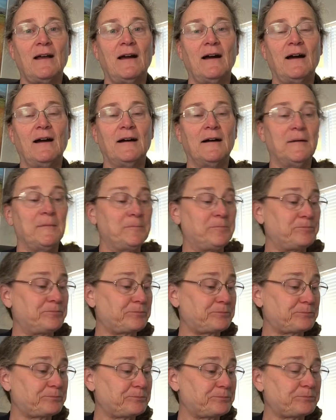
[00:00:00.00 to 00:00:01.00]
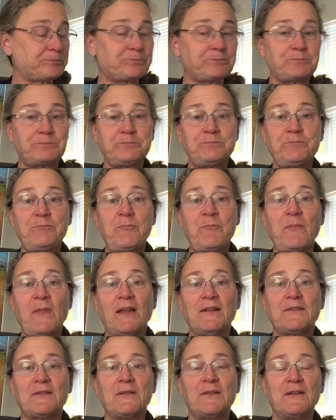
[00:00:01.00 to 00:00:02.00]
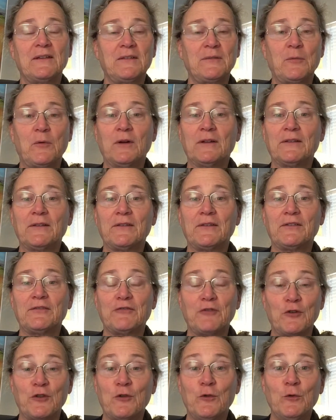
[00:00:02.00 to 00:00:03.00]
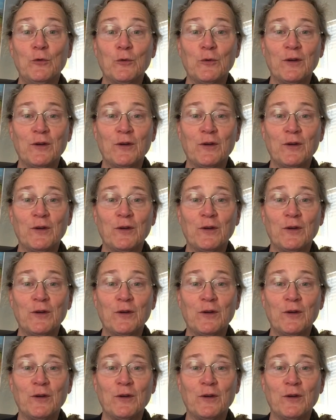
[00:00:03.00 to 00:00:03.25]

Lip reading: Um, so, this one's for you.